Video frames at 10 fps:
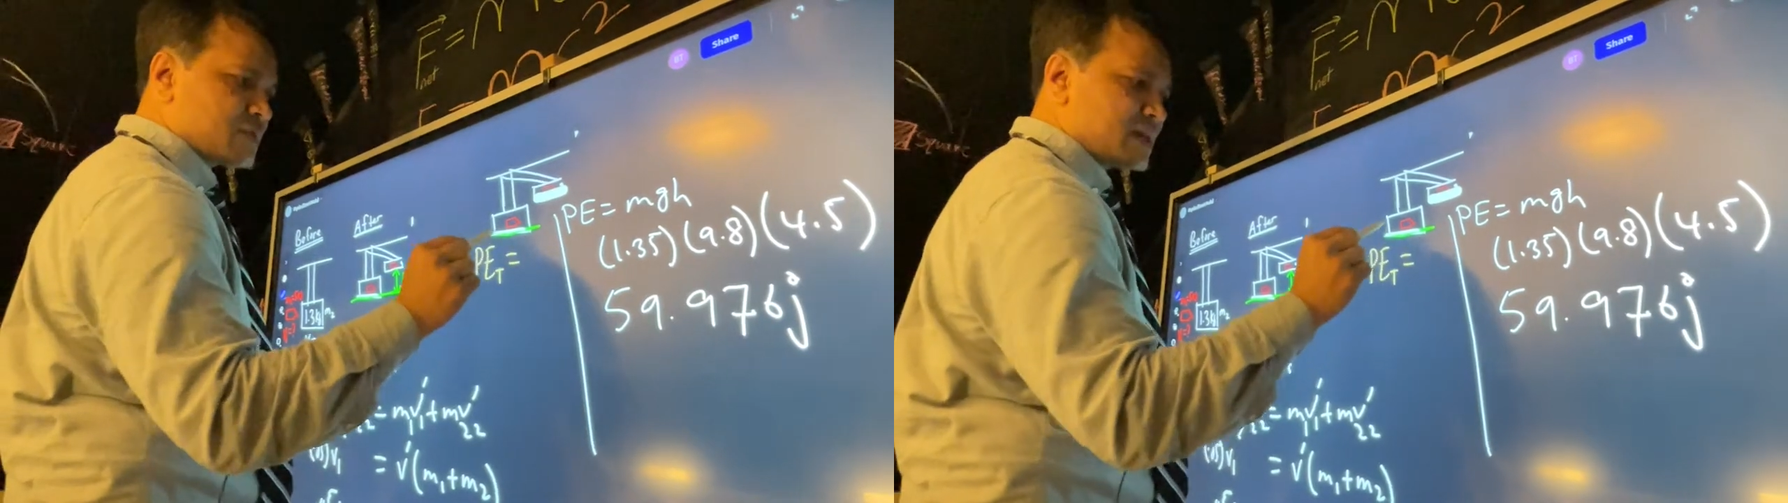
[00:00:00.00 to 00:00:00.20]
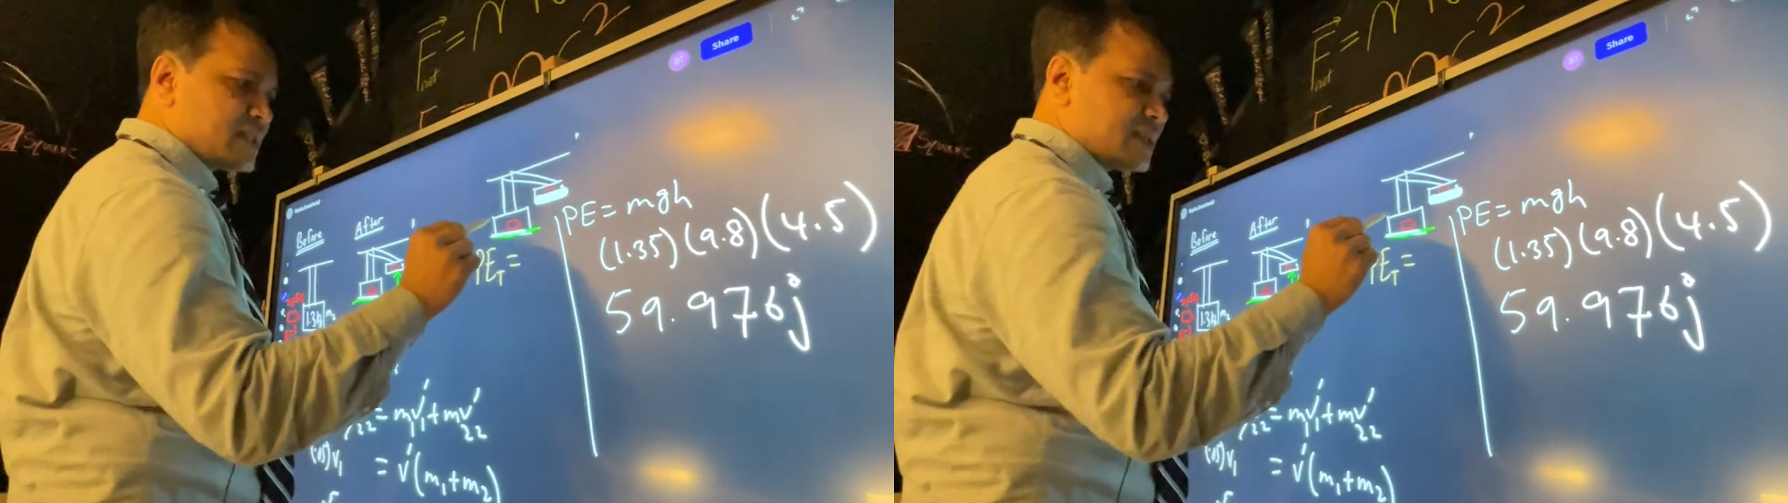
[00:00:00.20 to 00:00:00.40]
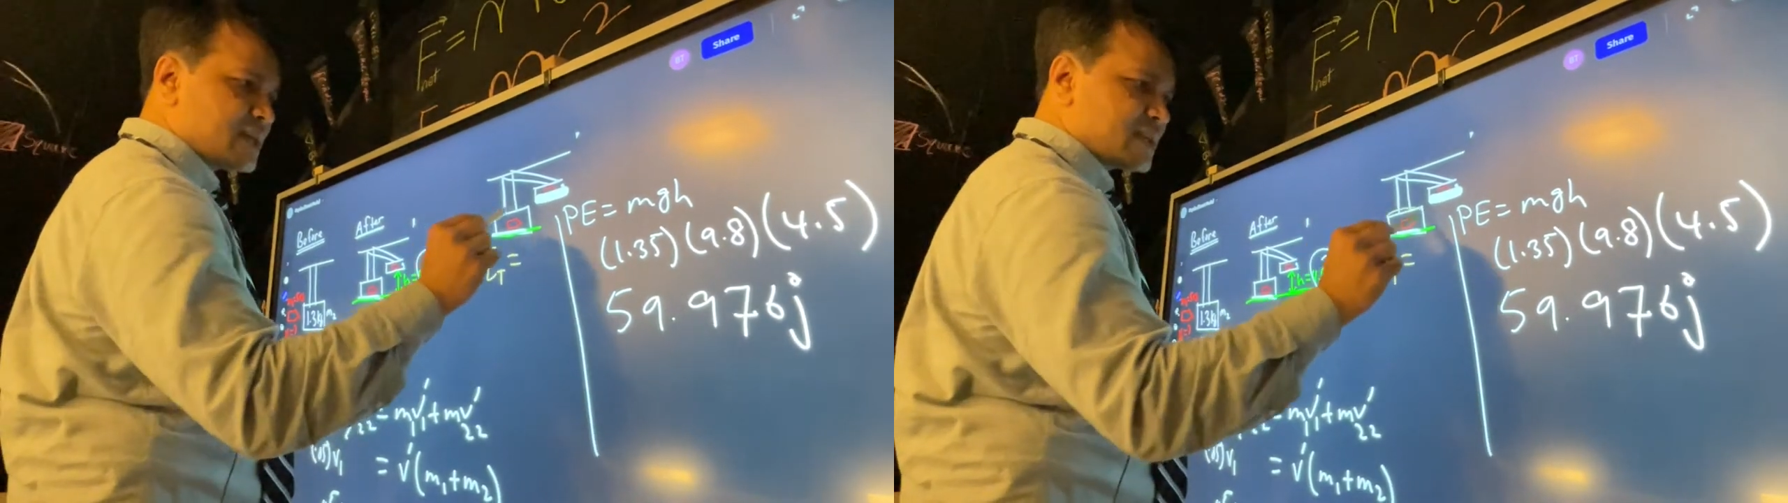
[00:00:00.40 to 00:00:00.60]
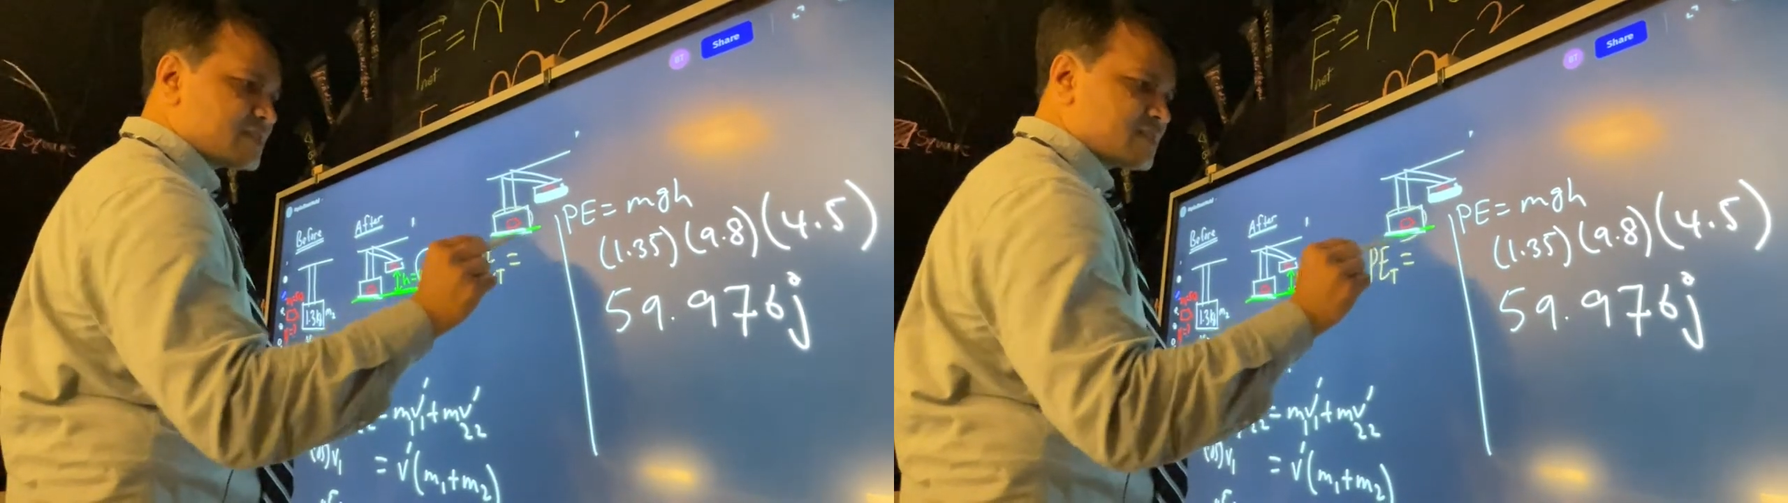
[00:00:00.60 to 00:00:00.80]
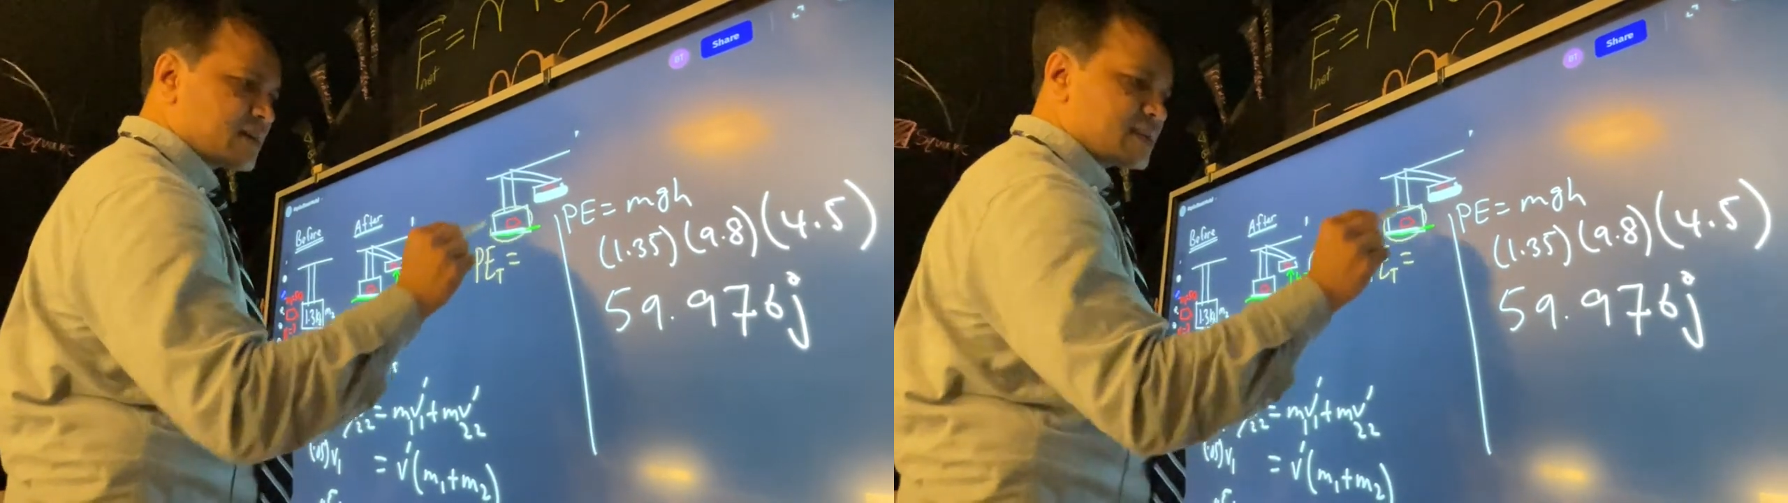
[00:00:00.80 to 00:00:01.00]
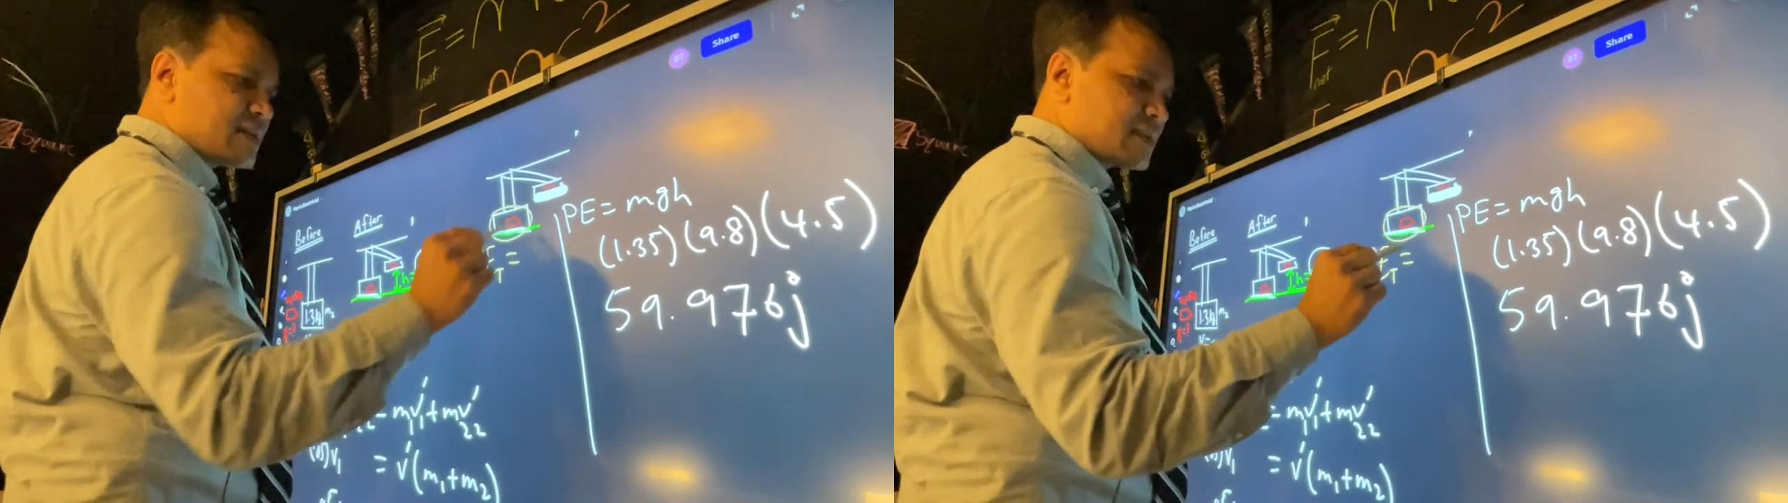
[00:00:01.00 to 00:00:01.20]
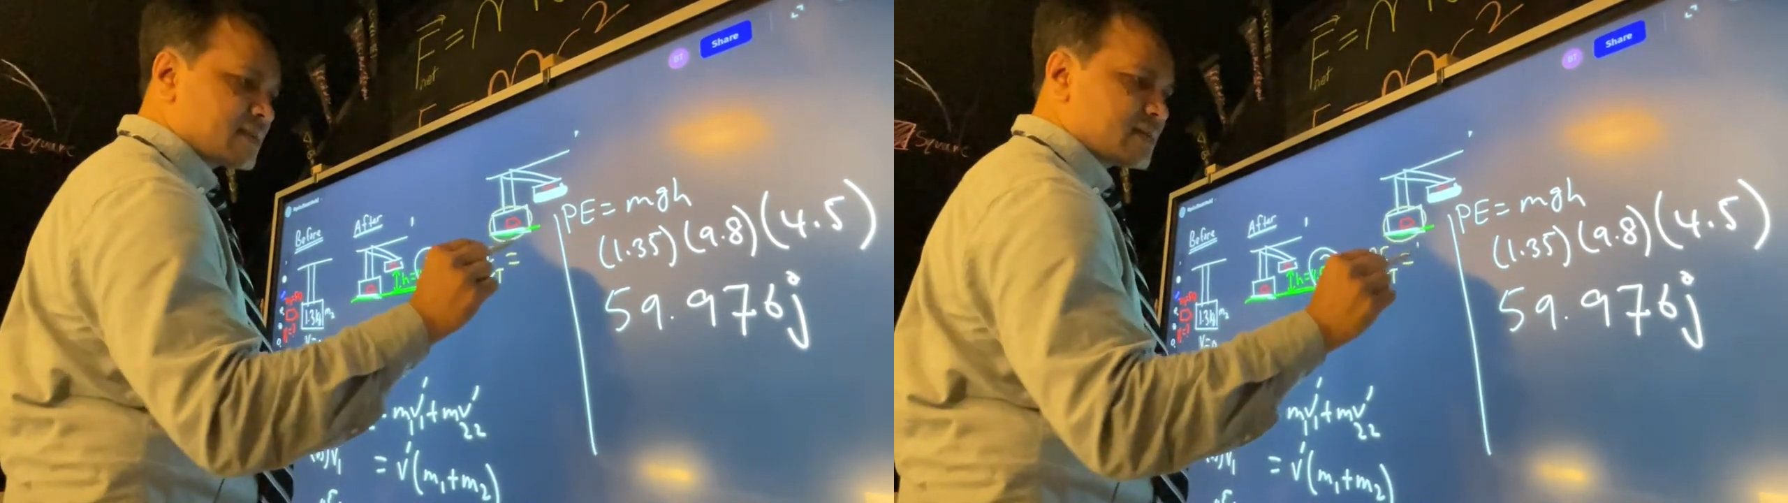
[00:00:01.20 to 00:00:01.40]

kinetic energy right here.